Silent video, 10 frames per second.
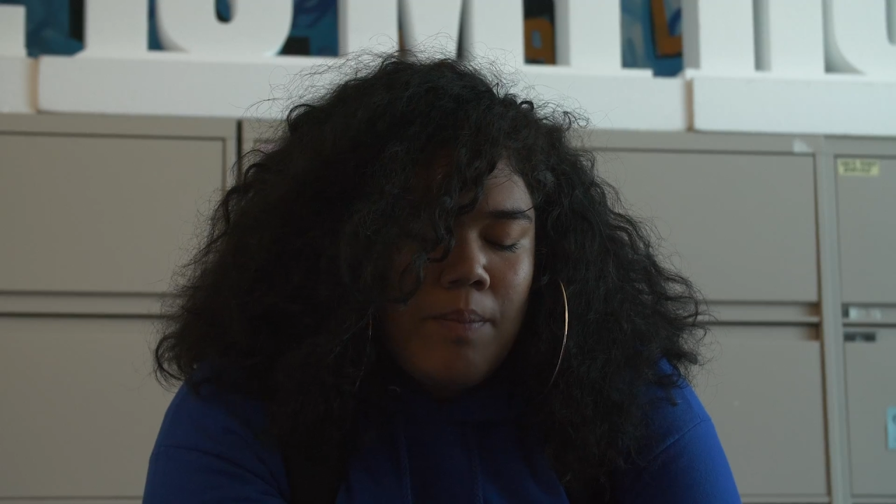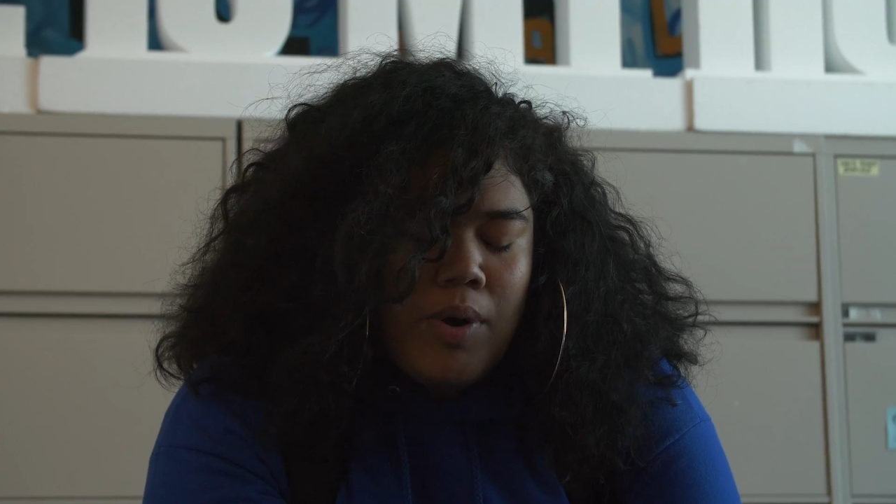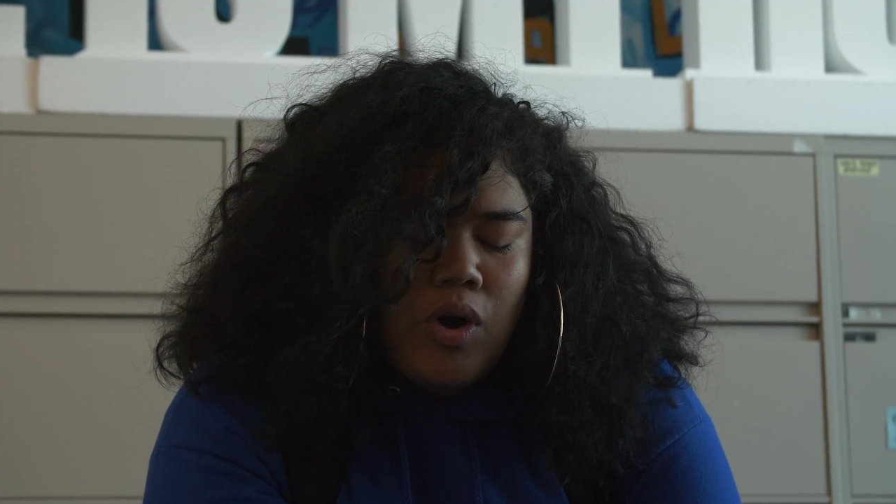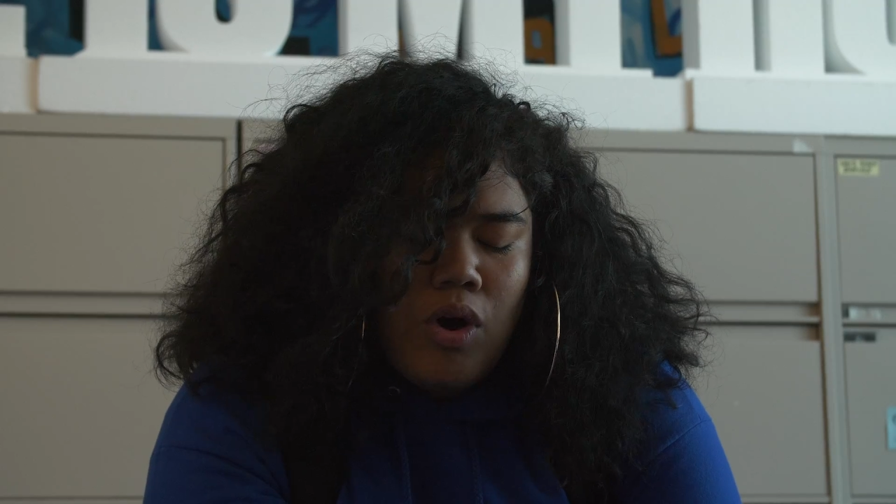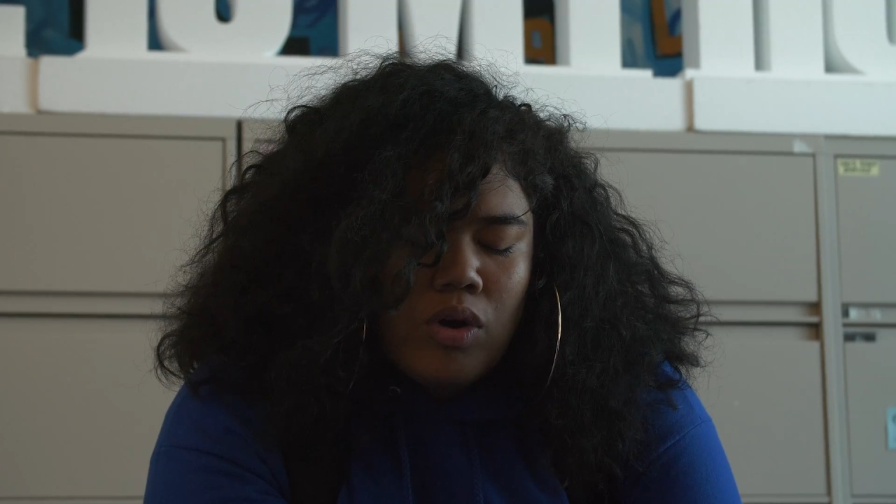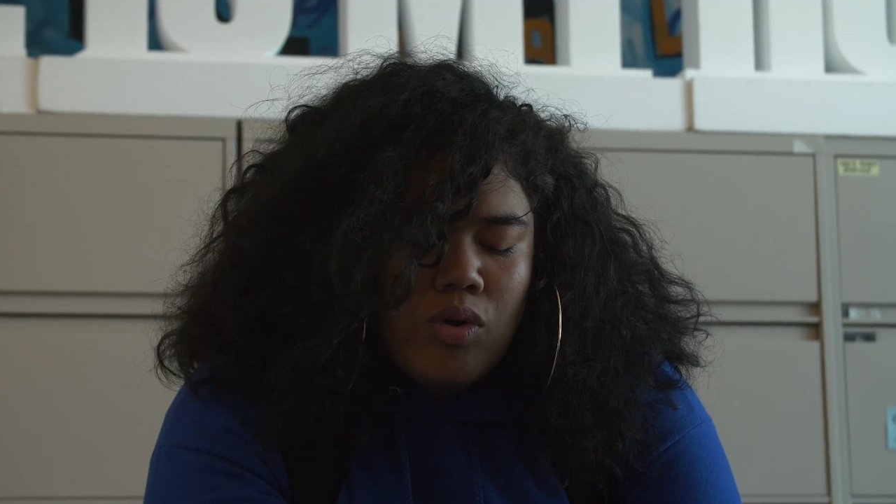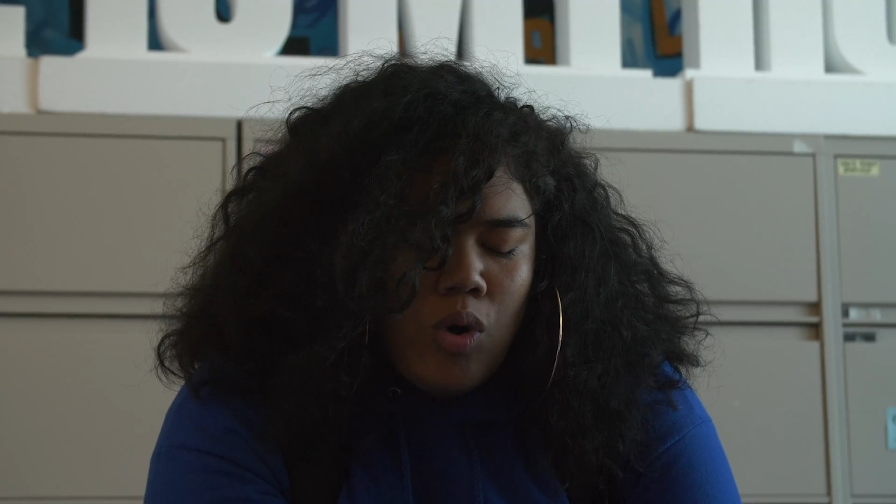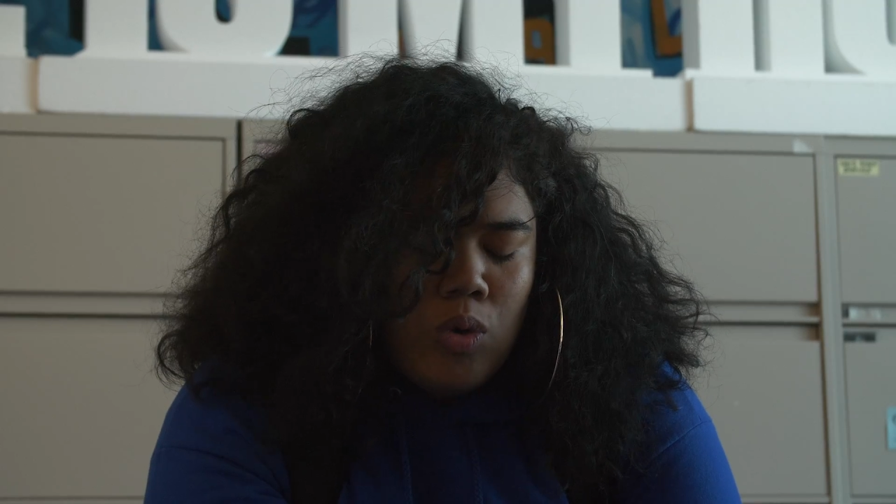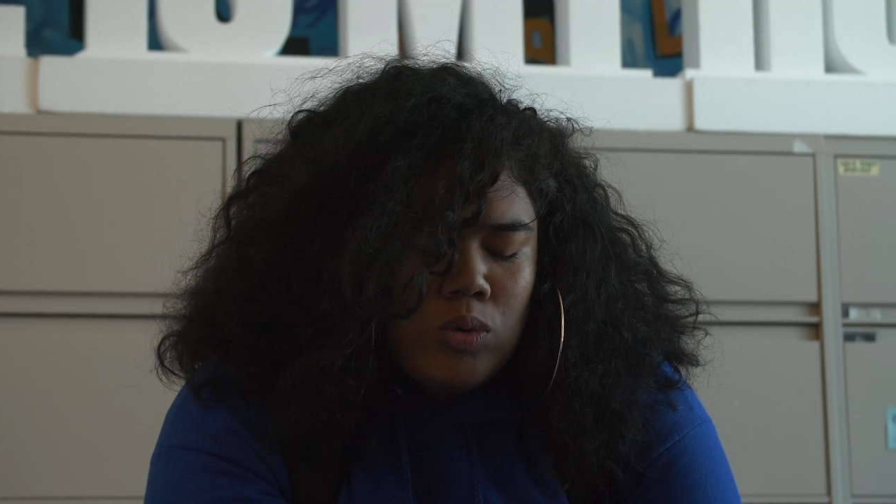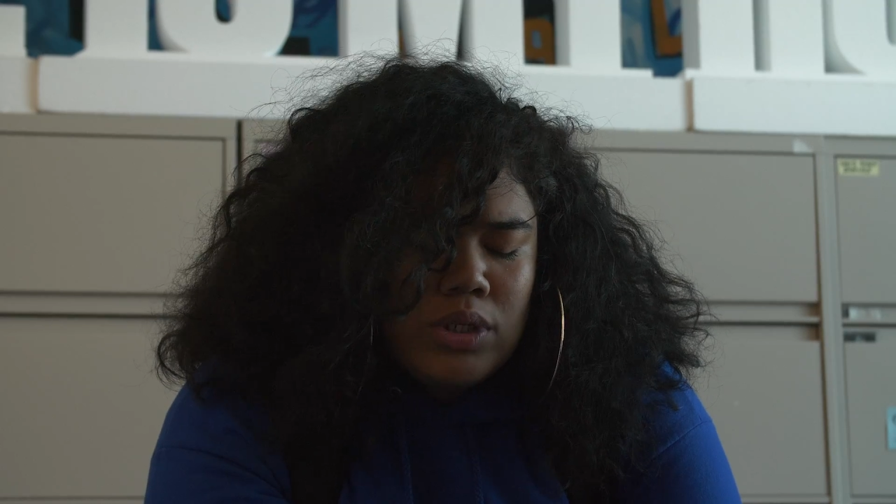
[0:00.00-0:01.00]
My heart
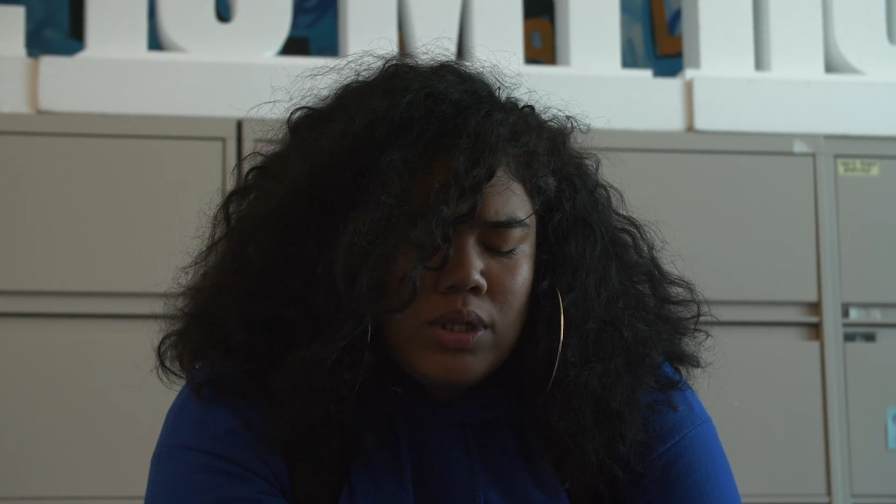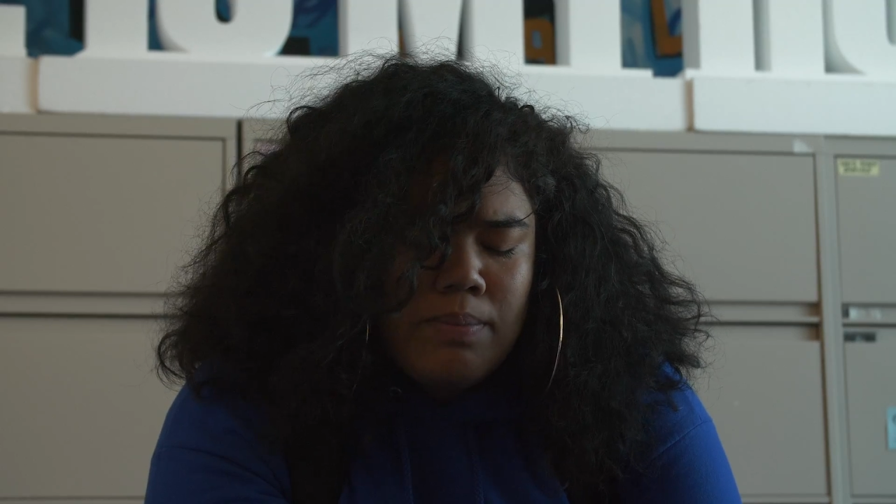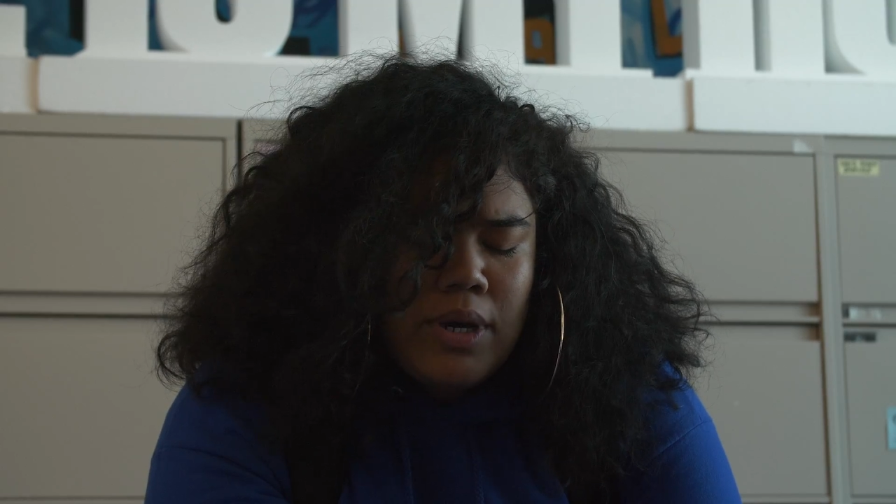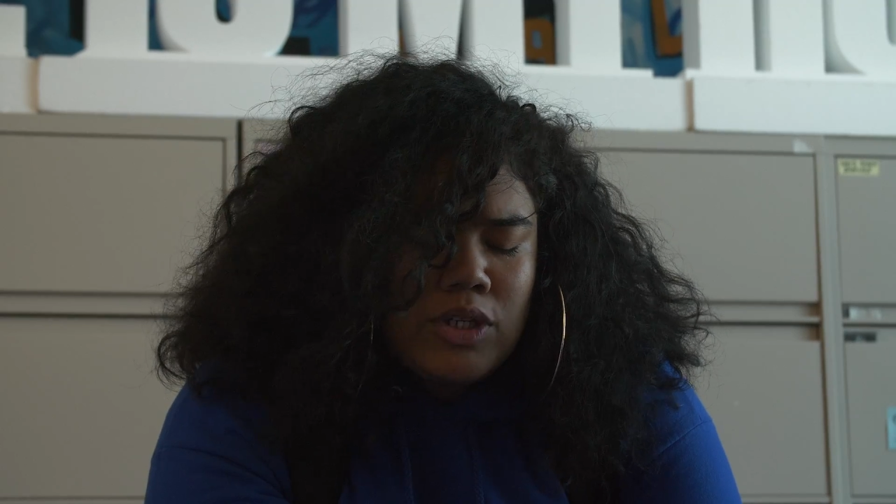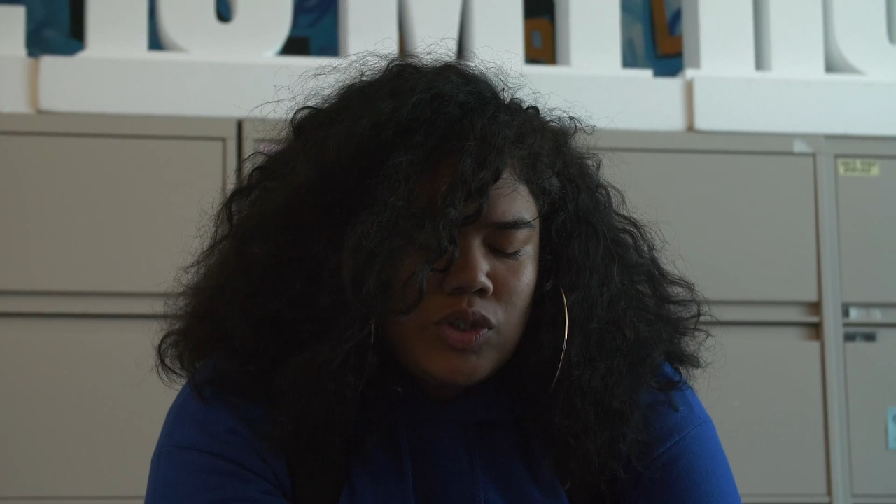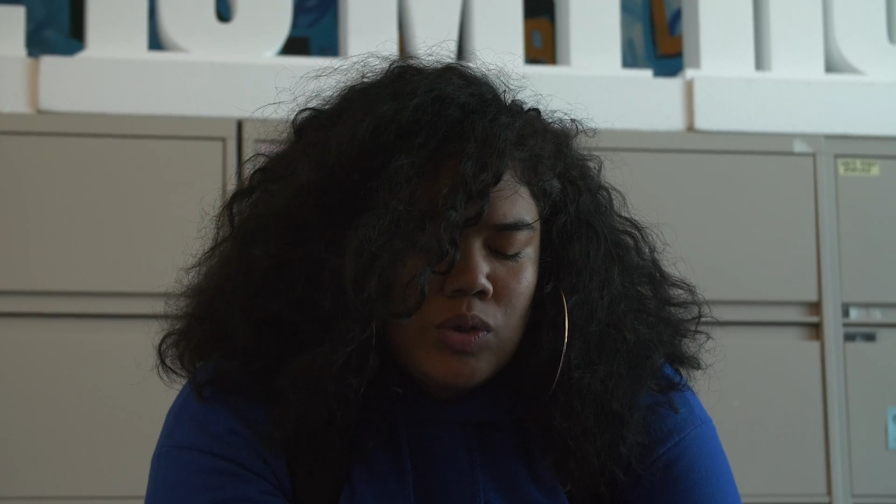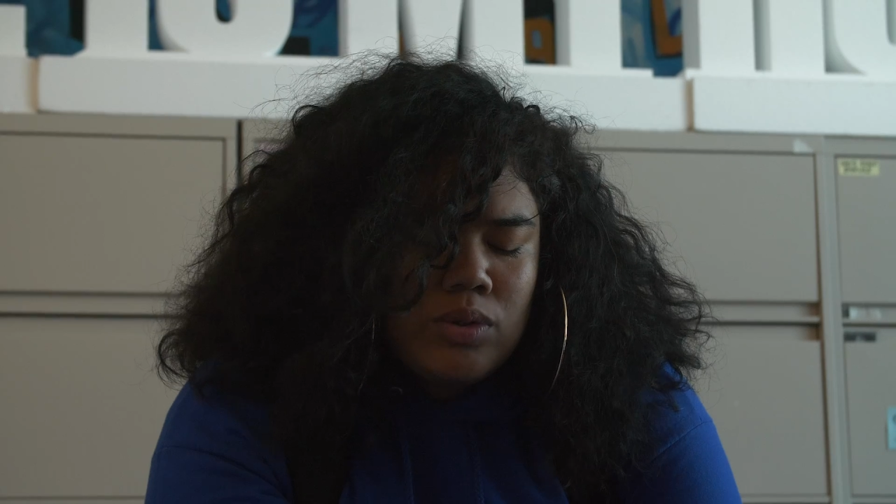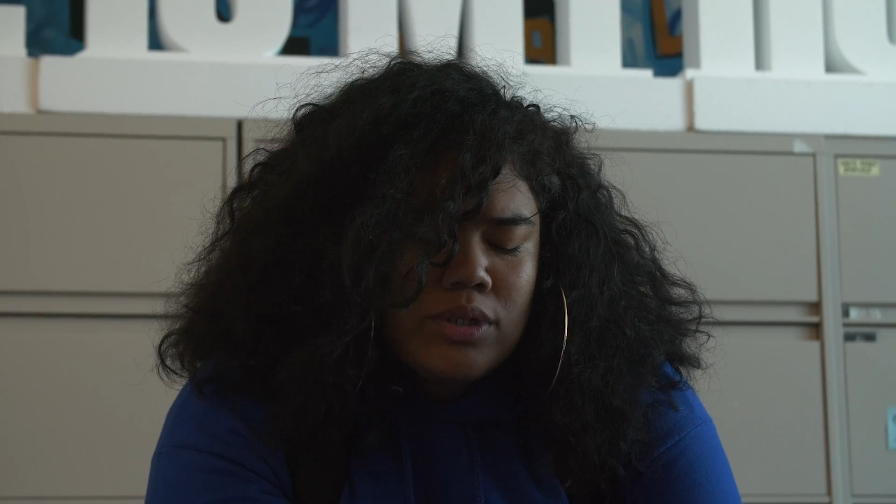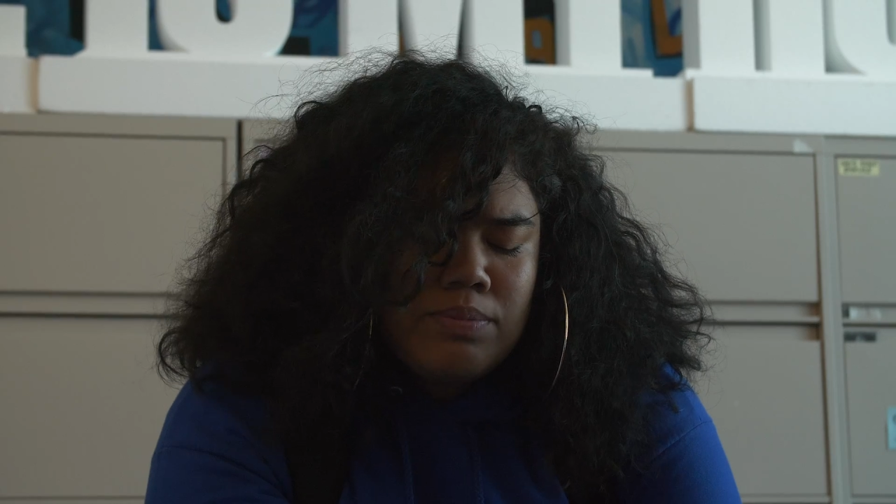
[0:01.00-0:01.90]
colder than my shoulders,